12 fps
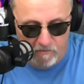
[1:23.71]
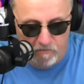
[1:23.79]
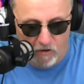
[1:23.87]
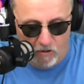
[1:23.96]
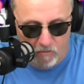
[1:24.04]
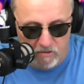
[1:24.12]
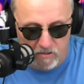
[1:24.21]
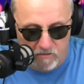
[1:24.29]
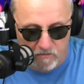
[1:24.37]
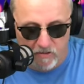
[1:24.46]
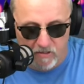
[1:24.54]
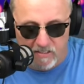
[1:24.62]
Vote
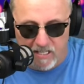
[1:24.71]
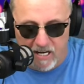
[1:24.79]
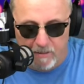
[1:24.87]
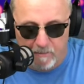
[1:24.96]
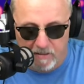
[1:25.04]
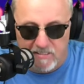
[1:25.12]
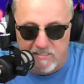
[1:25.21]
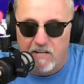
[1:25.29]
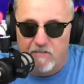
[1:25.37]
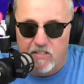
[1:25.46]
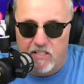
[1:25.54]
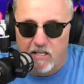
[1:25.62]
for the timeless
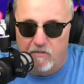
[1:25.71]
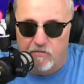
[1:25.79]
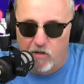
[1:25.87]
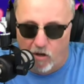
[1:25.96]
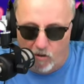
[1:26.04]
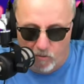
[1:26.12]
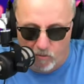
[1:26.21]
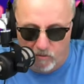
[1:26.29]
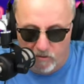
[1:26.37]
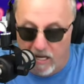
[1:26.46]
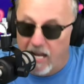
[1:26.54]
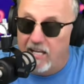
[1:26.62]
safety of gold
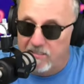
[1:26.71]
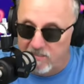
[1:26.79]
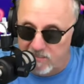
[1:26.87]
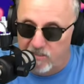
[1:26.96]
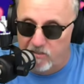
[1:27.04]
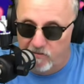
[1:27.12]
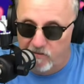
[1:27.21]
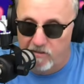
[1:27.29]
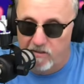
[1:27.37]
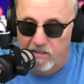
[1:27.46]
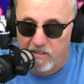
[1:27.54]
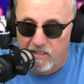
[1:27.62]
and
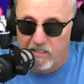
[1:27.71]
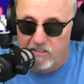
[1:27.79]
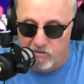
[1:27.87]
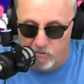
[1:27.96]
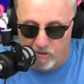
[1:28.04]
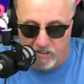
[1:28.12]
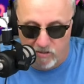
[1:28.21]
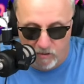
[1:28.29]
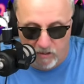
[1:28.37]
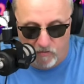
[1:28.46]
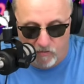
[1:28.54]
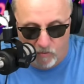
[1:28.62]
silver in twenty
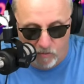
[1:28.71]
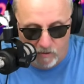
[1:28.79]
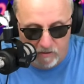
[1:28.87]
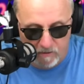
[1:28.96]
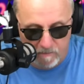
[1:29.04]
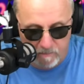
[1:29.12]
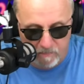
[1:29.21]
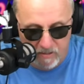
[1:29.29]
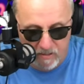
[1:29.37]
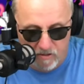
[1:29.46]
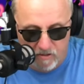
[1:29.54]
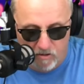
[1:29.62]
twenty-four.
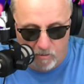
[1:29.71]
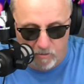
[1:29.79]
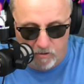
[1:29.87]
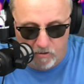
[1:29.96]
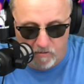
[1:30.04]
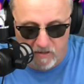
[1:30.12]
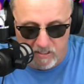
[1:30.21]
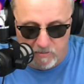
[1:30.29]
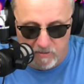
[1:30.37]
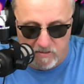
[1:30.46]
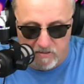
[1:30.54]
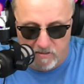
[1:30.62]
Noble Gold
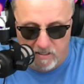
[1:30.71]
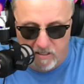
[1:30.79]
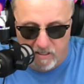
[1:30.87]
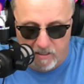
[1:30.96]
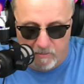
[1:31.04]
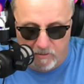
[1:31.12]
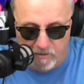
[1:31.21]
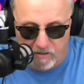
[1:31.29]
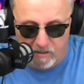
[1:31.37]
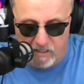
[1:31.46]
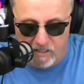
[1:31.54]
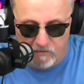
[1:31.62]
Investments, they will
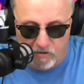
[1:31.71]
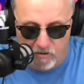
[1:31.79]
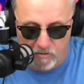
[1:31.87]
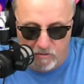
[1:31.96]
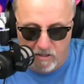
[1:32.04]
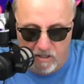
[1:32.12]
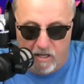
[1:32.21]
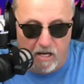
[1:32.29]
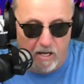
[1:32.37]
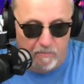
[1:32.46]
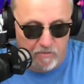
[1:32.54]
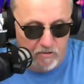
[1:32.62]
give you
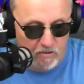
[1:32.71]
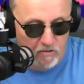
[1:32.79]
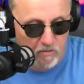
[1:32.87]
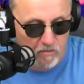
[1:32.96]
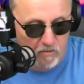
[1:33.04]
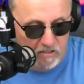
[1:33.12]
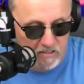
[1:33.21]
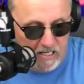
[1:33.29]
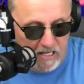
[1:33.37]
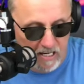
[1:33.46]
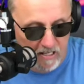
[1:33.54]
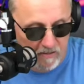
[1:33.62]
up to
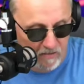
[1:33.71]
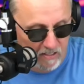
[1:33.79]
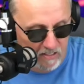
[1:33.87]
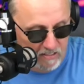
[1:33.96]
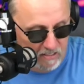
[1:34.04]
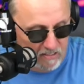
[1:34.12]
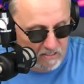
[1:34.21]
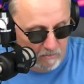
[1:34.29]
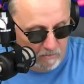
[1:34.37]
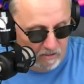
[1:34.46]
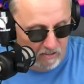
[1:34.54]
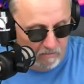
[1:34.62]
ten of these. Now, this is
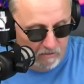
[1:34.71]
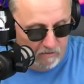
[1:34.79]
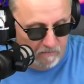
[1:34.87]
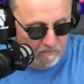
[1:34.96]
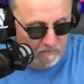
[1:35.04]
unbelievable.